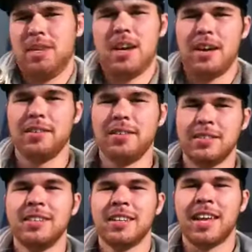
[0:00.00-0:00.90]
Yeah.
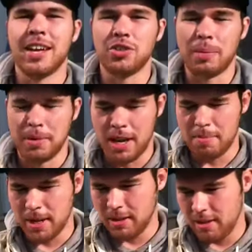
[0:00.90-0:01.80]
Can't drop the
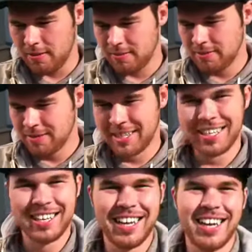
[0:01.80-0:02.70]
iPad though.
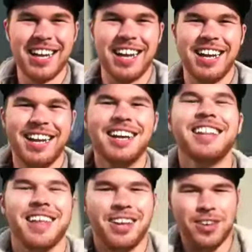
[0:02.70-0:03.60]
All right. Thanks,
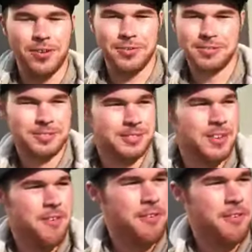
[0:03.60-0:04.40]
Adam. Thank you. All right.